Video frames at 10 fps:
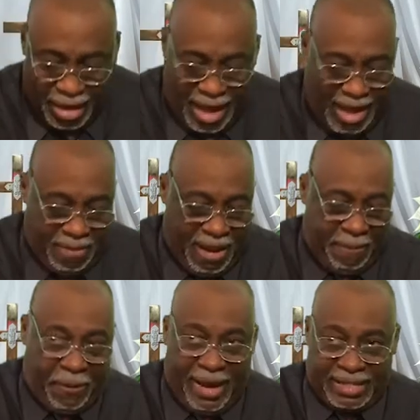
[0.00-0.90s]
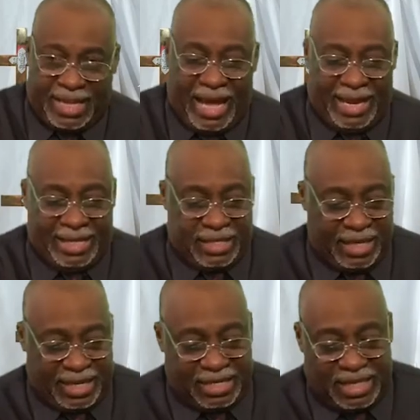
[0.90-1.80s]
Amen. Praise God. Let's
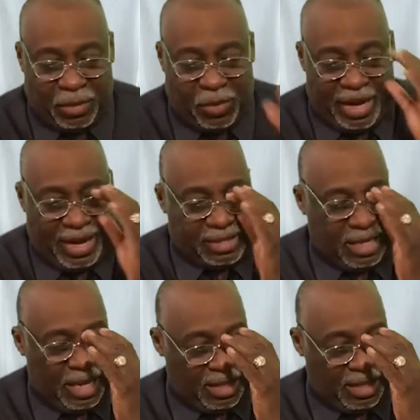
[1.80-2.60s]
look and see what else